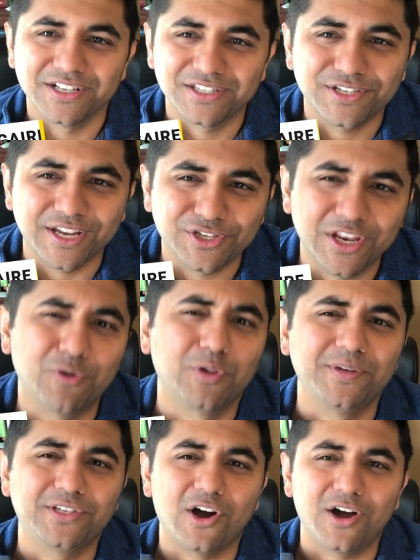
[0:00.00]
Today we'll
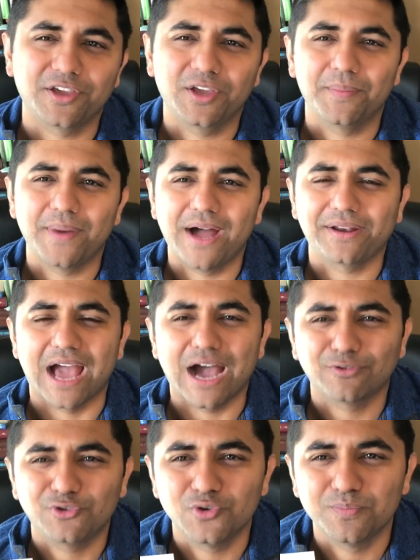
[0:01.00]
be talking about
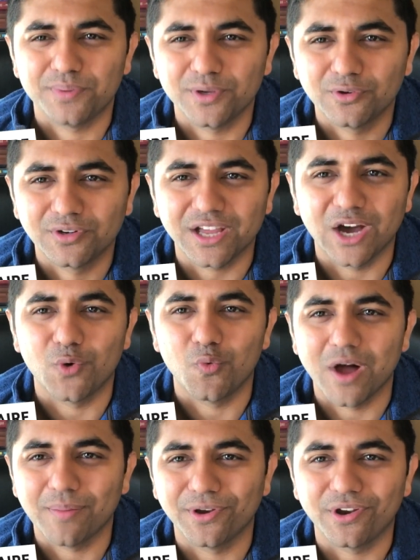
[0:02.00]
how to build a
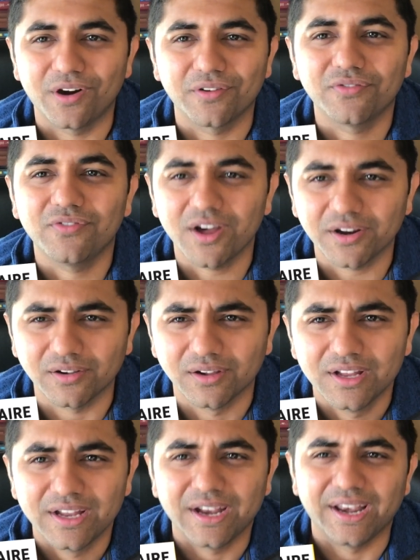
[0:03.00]
webinar funnel.